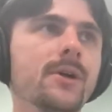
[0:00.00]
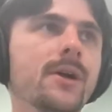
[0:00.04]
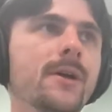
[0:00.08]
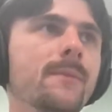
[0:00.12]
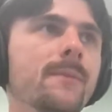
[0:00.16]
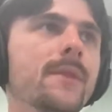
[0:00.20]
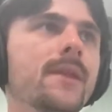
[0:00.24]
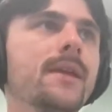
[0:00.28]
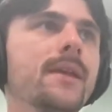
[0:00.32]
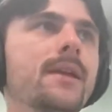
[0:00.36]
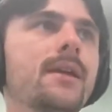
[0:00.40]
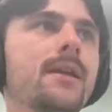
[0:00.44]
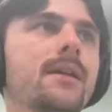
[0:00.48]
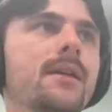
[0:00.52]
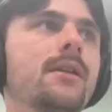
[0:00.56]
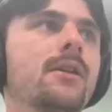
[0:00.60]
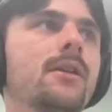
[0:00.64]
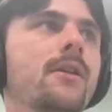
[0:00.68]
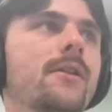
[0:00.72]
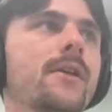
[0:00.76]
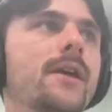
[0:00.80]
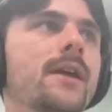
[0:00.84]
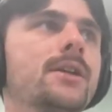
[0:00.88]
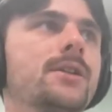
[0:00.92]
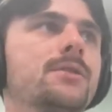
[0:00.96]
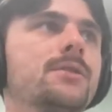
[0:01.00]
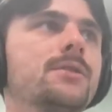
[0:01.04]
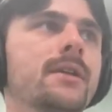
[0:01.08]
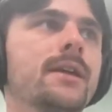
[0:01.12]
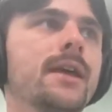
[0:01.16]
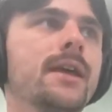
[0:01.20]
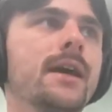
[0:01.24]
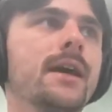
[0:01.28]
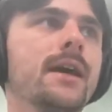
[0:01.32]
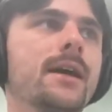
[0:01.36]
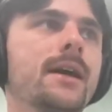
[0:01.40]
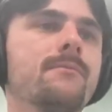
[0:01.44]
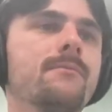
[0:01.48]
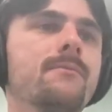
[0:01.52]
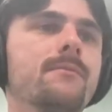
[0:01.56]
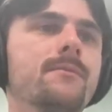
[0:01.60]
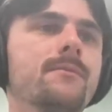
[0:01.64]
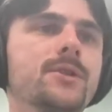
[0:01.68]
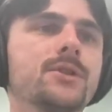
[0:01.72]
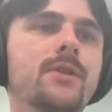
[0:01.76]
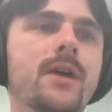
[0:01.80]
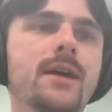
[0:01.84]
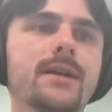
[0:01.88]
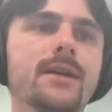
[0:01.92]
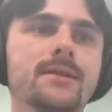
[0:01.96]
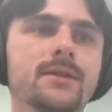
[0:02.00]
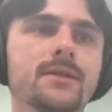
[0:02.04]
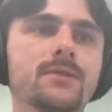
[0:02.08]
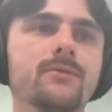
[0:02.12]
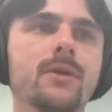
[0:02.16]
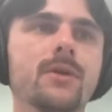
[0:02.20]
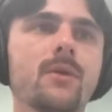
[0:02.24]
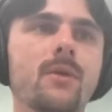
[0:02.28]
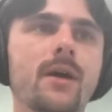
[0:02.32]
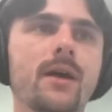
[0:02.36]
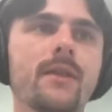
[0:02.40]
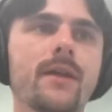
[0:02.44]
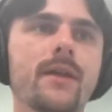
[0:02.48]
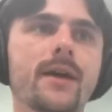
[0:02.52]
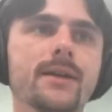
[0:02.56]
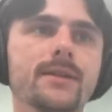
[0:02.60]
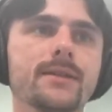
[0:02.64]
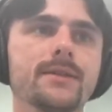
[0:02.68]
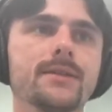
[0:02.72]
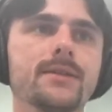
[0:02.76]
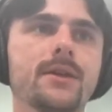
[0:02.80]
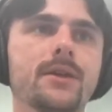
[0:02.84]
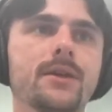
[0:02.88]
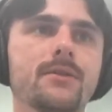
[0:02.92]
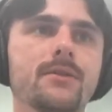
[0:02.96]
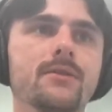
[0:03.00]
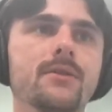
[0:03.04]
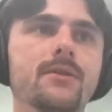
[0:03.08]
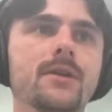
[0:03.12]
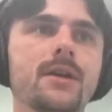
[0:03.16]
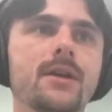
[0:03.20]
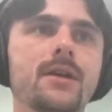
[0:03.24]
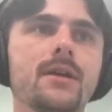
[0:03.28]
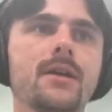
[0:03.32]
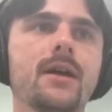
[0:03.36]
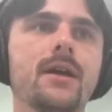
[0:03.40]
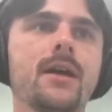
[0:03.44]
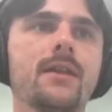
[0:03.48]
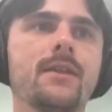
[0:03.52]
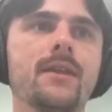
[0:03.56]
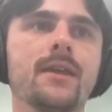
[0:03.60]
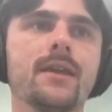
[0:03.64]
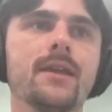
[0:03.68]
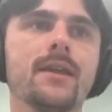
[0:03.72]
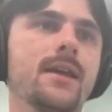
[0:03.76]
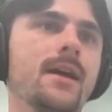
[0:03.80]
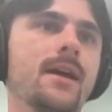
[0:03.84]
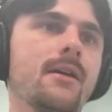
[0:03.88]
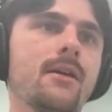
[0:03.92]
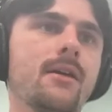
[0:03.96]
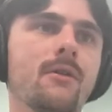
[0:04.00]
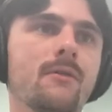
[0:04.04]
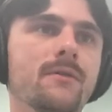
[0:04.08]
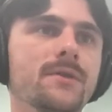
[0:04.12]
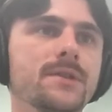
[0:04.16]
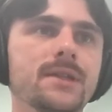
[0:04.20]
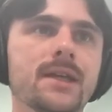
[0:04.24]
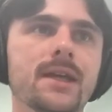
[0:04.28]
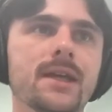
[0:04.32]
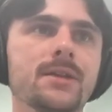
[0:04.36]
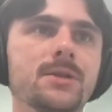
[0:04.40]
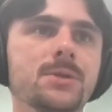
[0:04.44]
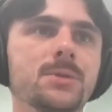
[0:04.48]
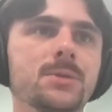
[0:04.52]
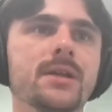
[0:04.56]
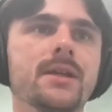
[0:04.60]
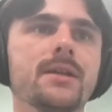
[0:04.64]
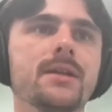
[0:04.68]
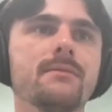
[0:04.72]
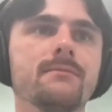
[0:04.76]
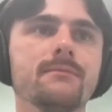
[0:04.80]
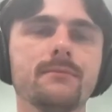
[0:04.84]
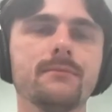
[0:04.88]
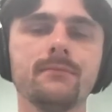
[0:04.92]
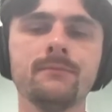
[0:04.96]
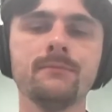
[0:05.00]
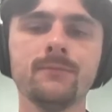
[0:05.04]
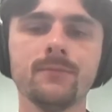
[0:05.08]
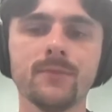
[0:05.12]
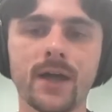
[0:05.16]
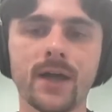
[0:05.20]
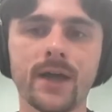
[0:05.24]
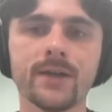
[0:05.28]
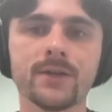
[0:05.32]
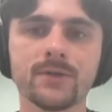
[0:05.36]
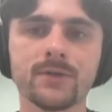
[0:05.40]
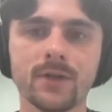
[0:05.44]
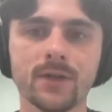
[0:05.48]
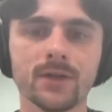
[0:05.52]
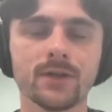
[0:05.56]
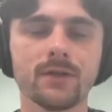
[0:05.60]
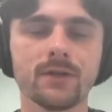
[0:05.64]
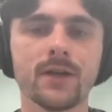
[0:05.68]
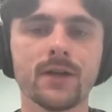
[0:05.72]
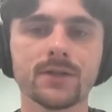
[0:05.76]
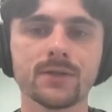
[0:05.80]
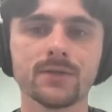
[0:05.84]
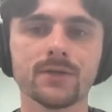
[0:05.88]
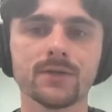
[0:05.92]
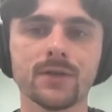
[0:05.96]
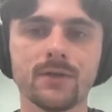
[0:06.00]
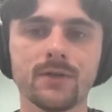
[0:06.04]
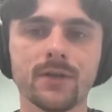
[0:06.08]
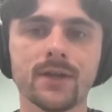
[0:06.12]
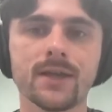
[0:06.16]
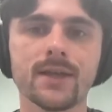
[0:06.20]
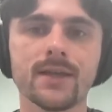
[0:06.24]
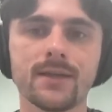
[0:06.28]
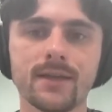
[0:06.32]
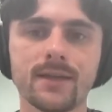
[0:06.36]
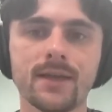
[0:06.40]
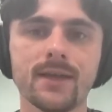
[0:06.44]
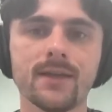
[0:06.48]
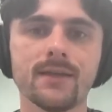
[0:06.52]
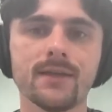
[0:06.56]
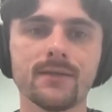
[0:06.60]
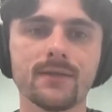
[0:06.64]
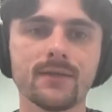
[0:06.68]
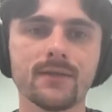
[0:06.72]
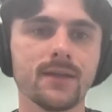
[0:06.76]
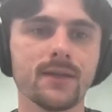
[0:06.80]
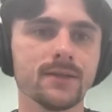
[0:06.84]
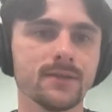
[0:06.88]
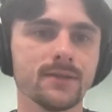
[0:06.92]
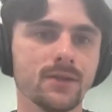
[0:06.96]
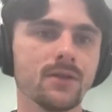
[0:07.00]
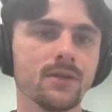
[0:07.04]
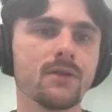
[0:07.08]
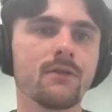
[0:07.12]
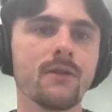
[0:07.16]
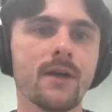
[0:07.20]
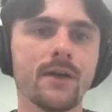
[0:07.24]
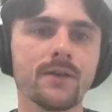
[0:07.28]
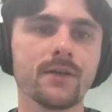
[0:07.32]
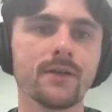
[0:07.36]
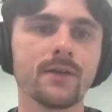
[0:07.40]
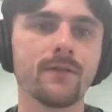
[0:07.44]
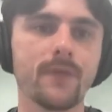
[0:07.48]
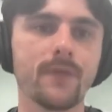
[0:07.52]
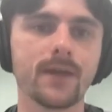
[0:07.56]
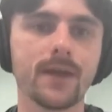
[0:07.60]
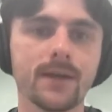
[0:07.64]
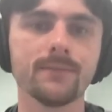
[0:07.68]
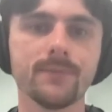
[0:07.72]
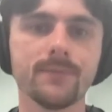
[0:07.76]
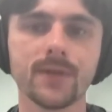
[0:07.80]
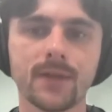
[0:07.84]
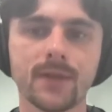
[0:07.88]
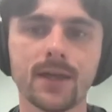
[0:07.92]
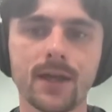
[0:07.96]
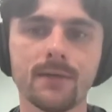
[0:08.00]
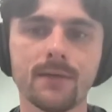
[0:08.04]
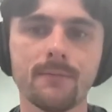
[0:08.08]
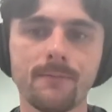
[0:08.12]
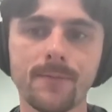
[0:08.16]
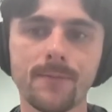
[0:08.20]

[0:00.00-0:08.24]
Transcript: But no, the history track doesn't require that. So I think, yeah, obviously a history undergraduate degree is a good grounding for that. Yeah.